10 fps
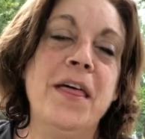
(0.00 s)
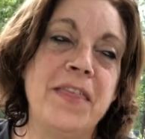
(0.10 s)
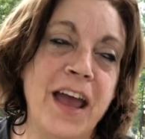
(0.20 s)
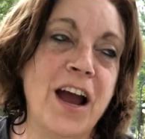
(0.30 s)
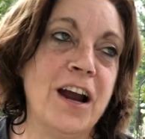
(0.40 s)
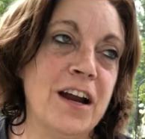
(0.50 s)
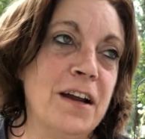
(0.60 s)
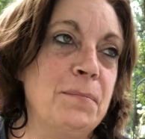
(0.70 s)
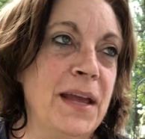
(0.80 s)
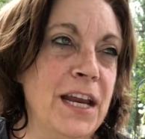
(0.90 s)
They are
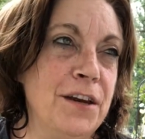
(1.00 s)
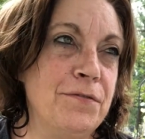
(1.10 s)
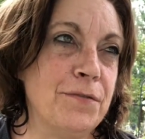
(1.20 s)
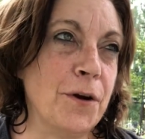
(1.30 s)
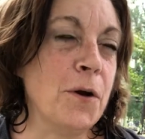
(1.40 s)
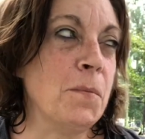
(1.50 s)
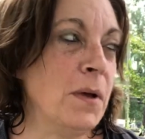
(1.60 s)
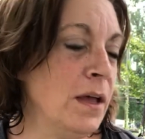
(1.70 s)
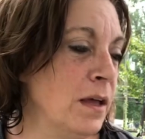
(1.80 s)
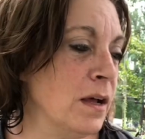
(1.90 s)
made from
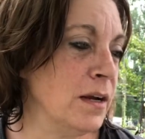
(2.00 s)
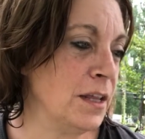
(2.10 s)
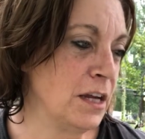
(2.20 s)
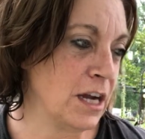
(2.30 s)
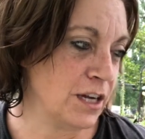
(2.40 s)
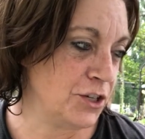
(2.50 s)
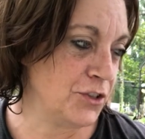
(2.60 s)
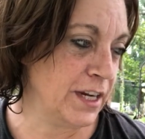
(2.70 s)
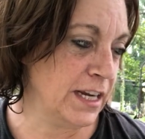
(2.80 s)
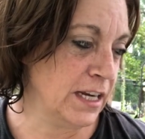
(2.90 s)
another
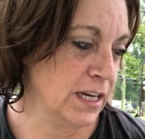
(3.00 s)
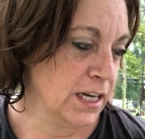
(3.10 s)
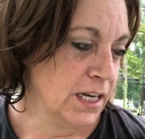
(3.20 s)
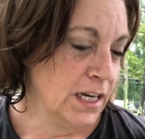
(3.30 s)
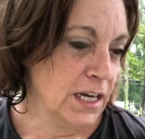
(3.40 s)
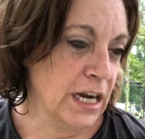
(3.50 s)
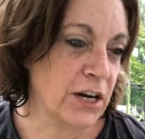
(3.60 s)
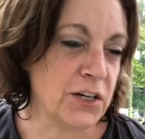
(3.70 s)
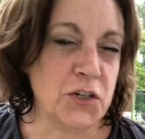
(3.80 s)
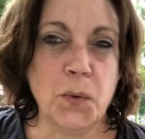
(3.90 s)
country, a
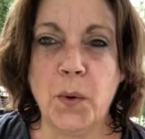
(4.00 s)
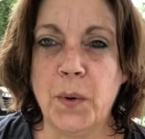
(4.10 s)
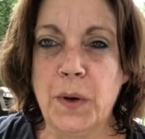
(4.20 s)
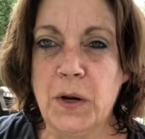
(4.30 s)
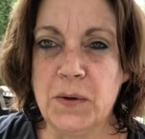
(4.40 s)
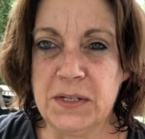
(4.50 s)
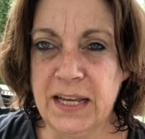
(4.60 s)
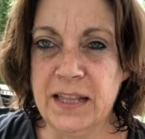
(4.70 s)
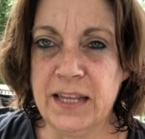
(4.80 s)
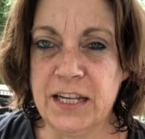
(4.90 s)
country where we're known to
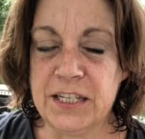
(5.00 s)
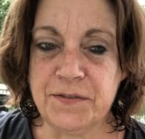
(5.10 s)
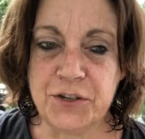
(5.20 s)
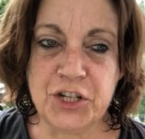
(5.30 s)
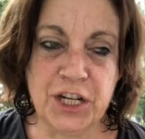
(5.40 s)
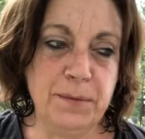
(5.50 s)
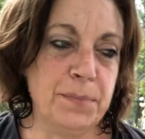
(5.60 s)
get things for cheap.